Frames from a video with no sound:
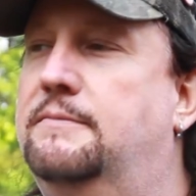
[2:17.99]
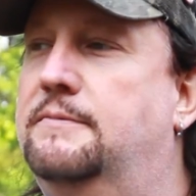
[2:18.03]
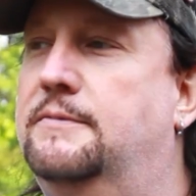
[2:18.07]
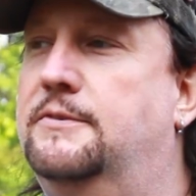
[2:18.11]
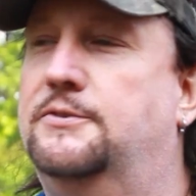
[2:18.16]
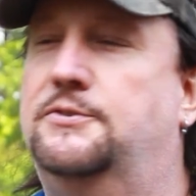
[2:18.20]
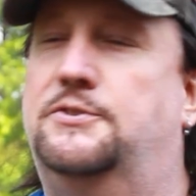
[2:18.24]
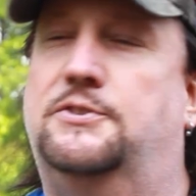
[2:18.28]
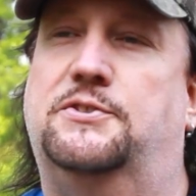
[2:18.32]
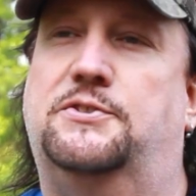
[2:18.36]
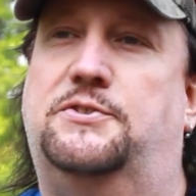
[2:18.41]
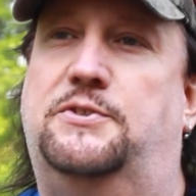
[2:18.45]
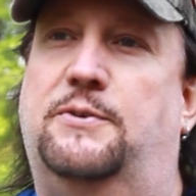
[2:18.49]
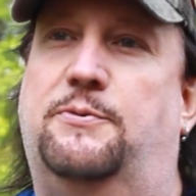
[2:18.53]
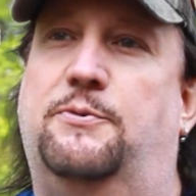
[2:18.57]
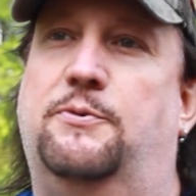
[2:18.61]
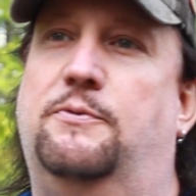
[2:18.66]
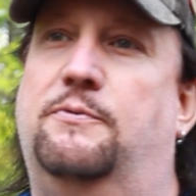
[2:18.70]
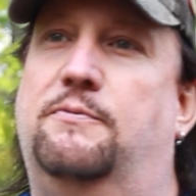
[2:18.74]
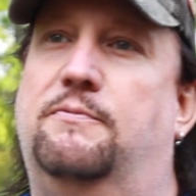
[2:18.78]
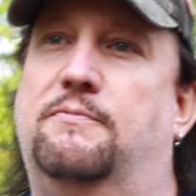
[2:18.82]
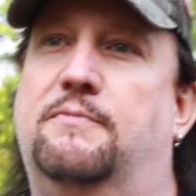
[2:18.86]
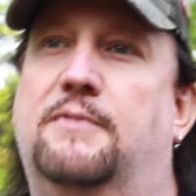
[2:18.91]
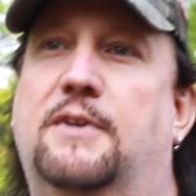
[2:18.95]
There's just
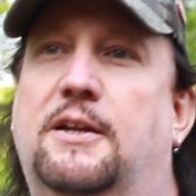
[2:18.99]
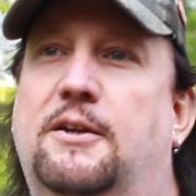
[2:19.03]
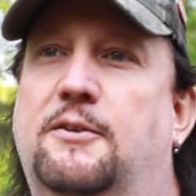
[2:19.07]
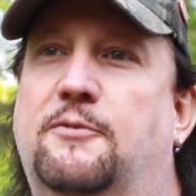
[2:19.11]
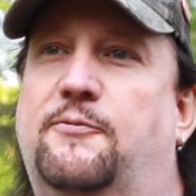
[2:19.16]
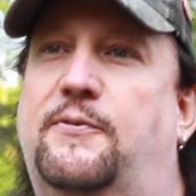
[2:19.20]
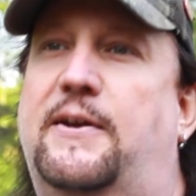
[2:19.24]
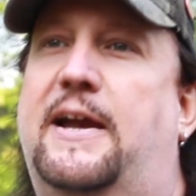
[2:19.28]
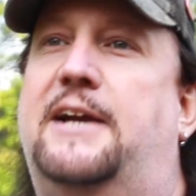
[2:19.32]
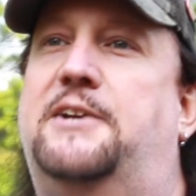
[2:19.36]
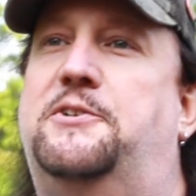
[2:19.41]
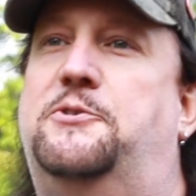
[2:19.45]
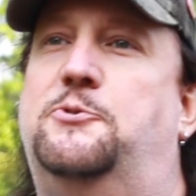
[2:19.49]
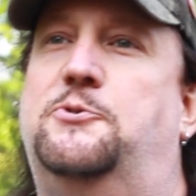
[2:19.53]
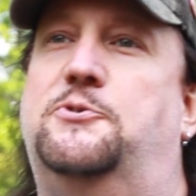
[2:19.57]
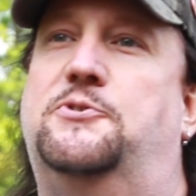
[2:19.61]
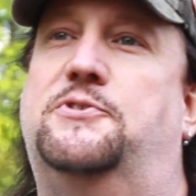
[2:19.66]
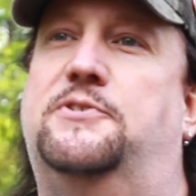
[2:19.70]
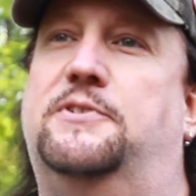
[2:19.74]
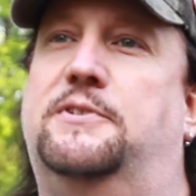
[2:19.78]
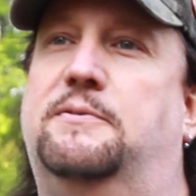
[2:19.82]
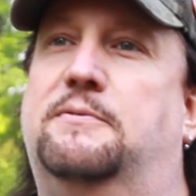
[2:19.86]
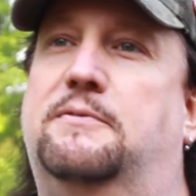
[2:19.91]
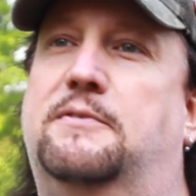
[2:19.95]
different
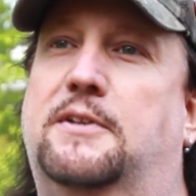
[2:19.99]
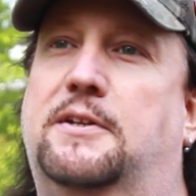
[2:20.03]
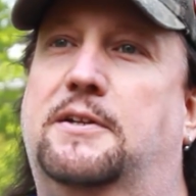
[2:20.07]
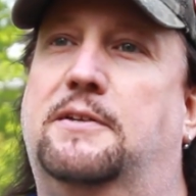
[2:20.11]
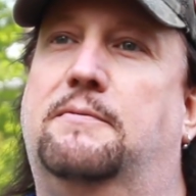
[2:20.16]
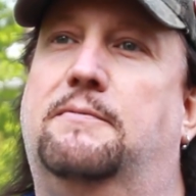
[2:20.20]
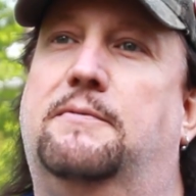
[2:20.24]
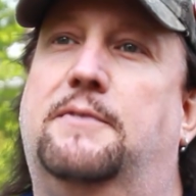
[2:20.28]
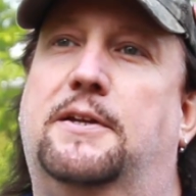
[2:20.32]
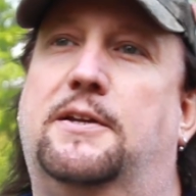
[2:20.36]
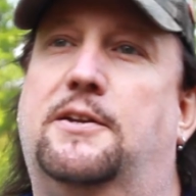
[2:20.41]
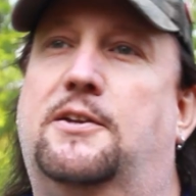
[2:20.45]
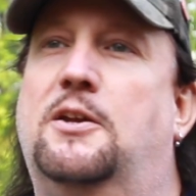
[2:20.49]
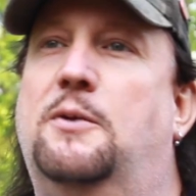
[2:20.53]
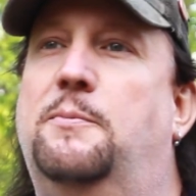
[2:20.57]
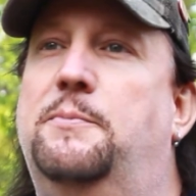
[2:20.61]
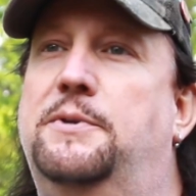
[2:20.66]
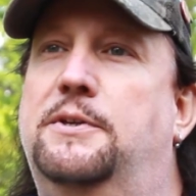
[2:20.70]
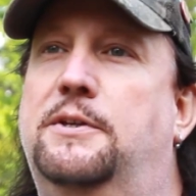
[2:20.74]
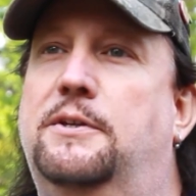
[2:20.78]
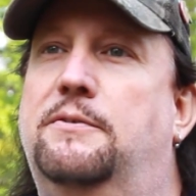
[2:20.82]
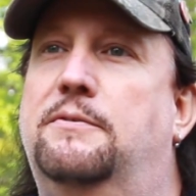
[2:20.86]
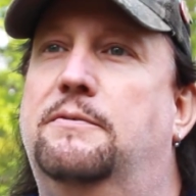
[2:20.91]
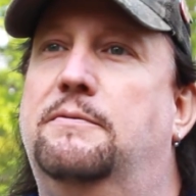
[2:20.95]
factors that
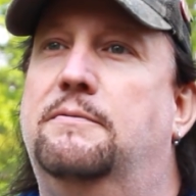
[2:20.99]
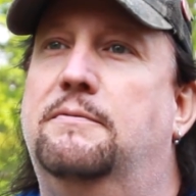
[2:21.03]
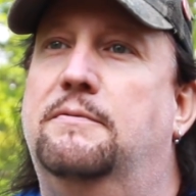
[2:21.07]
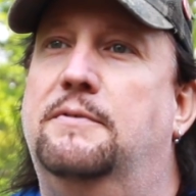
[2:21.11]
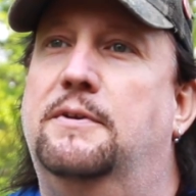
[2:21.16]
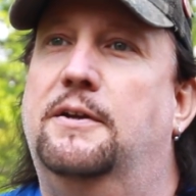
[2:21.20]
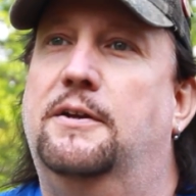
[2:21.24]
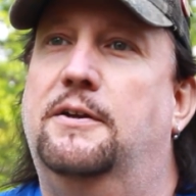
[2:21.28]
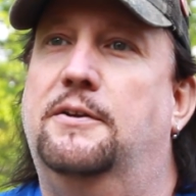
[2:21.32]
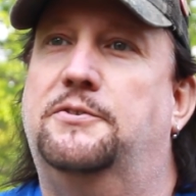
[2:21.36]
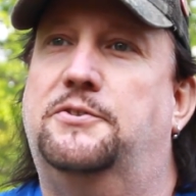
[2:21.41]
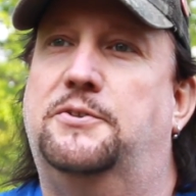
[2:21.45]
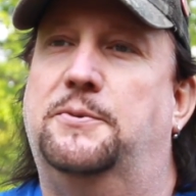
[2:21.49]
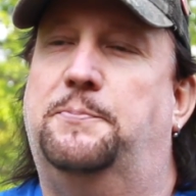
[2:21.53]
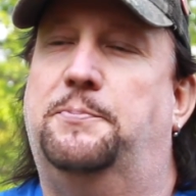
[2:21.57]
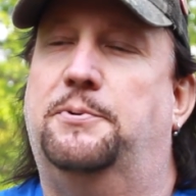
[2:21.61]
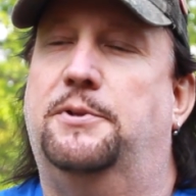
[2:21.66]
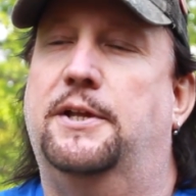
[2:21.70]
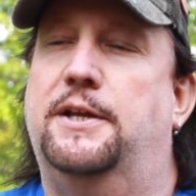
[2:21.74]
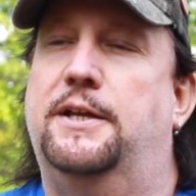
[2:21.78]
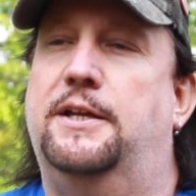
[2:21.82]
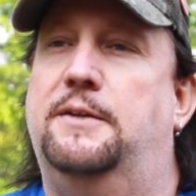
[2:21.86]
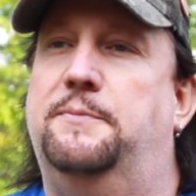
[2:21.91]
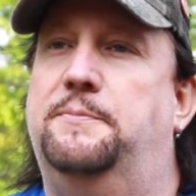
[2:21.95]
come in to
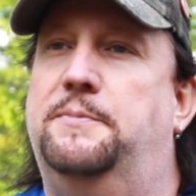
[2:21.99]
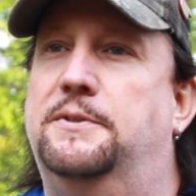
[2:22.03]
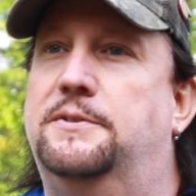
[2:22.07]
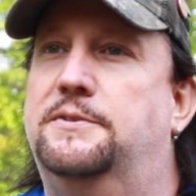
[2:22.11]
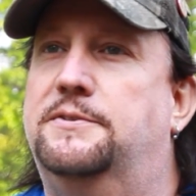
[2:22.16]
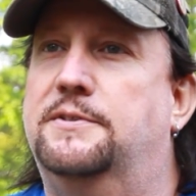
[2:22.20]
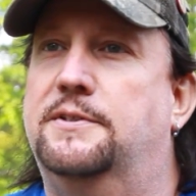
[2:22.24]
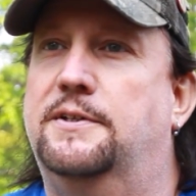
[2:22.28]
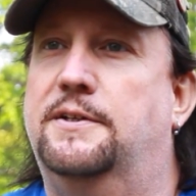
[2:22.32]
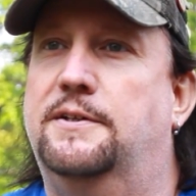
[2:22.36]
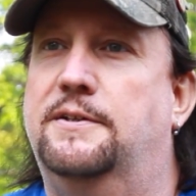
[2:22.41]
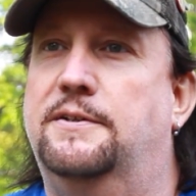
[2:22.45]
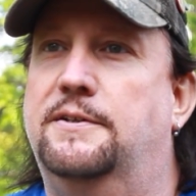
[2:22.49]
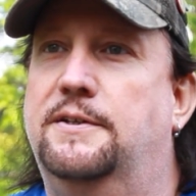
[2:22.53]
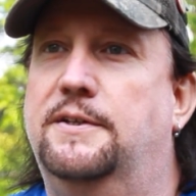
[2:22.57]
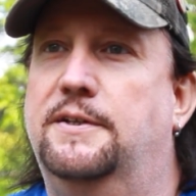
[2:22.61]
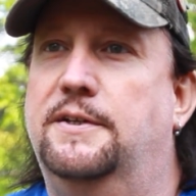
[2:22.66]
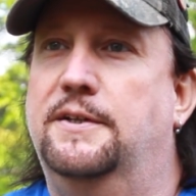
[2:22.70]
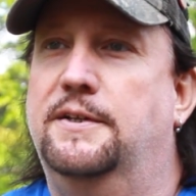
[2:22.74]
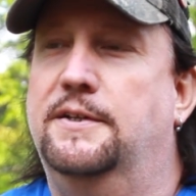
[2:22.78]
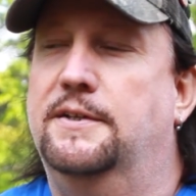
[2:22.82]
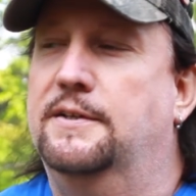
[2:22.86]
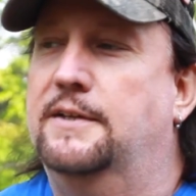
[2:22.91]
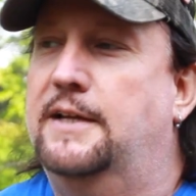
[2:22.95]
play, but
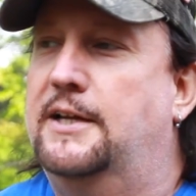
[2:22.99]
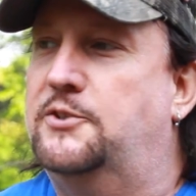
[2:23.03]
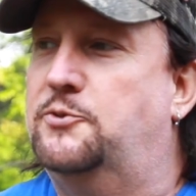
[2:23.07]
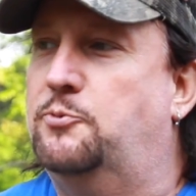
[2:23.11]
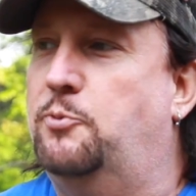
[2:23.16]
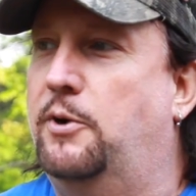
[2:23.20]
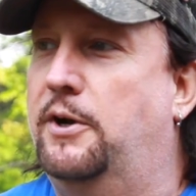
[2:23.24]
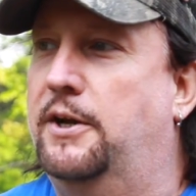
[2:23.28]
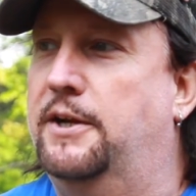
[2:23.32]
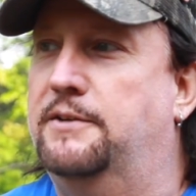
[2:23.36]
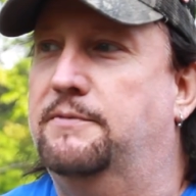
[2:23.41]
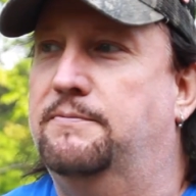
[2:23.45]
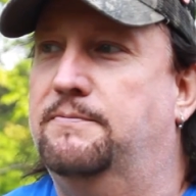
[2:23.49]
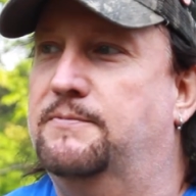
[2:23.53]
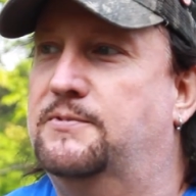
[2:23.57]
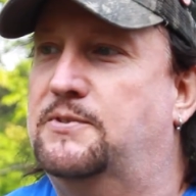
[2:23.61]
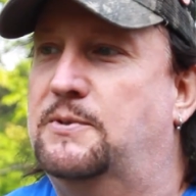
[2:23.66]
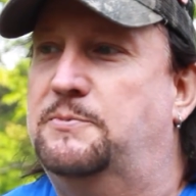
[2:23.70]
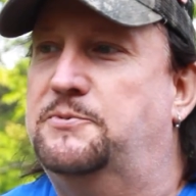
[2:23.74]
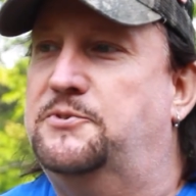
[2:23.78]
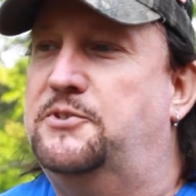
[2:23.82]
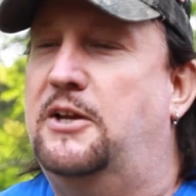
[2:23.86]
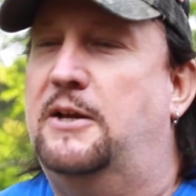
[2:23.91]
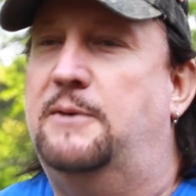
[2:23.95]
that's why
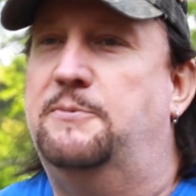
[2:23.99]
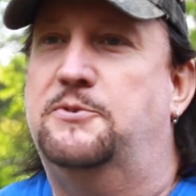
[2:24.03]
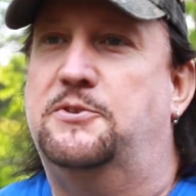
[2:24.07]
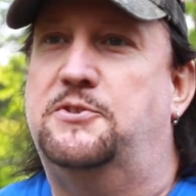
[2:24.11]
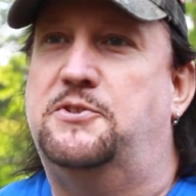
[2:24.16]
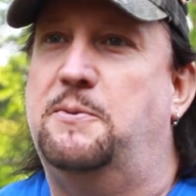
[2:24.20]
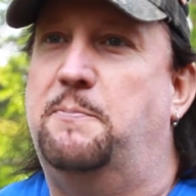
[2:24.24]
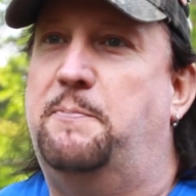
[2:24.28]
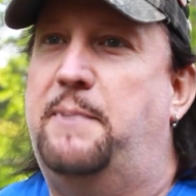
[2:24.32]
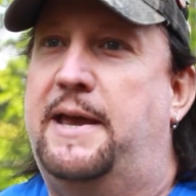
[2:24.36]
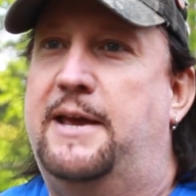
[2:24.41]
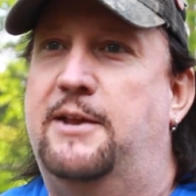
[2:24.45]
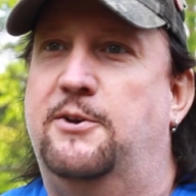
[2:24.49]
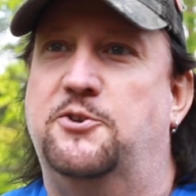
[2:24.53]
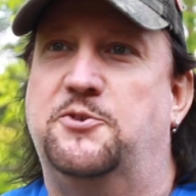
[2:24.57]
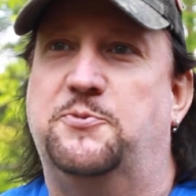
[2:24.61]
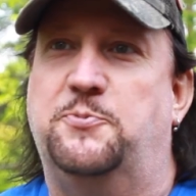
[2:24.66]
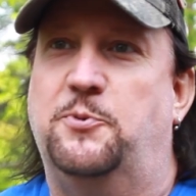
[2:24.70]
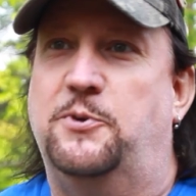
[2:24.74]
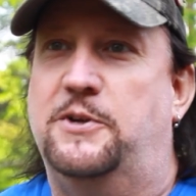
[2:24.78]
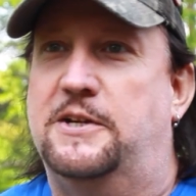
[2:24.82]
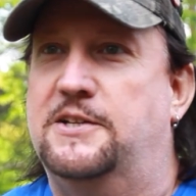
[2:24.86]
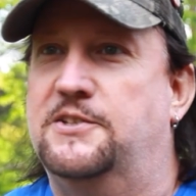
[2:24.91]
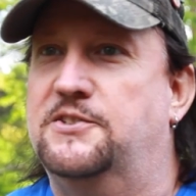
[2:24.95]
sometimes it's a banner
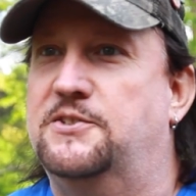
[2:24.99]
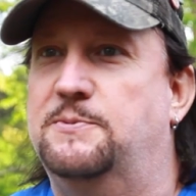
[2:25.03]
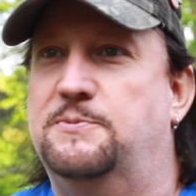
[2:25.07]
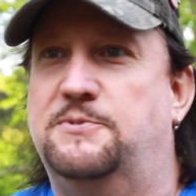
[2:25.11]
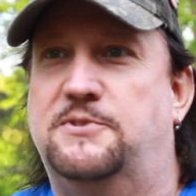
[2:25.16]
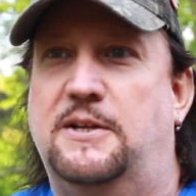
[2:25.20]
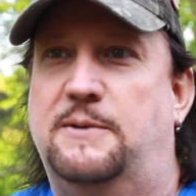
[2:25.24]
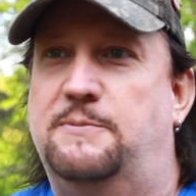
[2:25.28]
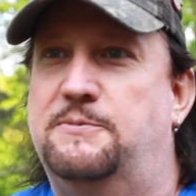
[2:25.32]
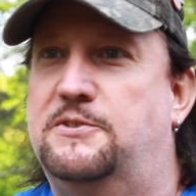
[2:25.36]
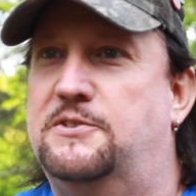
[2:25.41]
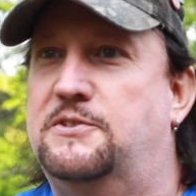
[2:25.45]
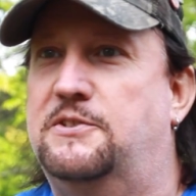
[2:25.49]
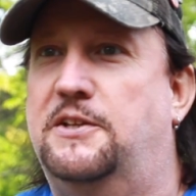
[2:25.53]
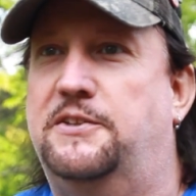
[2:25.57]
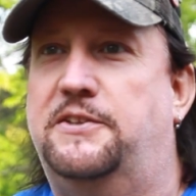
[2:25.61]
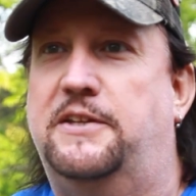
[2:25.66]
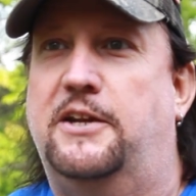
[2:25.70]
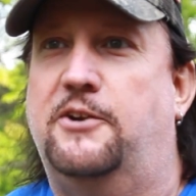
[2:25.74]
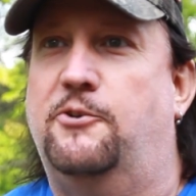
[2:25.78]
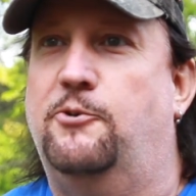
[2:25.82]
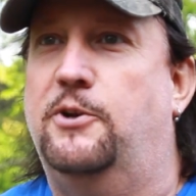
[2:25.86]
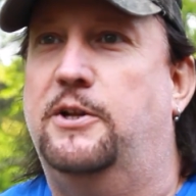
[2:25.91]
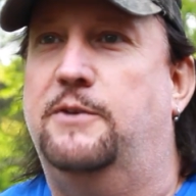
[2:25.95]
spring and sometimes it's not
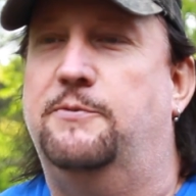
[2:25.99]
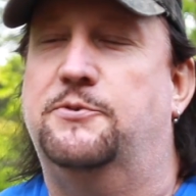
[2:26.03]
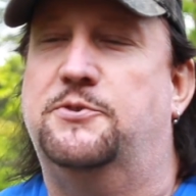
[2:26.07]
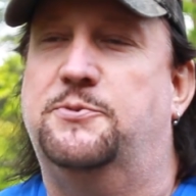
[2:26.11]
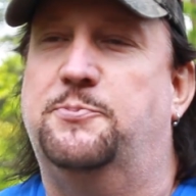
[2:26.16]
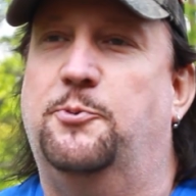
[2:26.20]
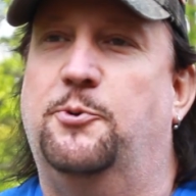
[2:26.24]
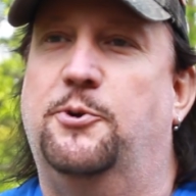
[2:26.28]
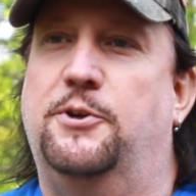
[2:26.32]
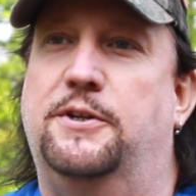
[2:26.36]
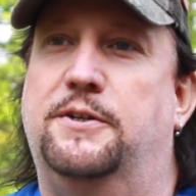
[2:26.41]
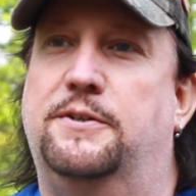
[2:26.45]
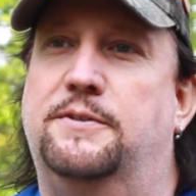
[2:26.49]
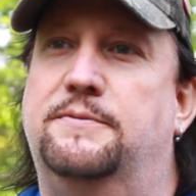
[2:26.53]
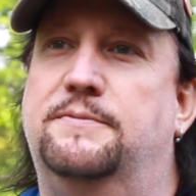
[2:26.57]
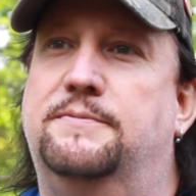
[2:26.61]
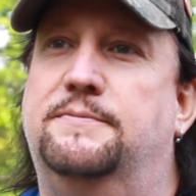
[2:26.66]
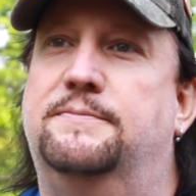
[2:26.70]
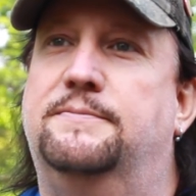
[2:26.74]
that great of a spring.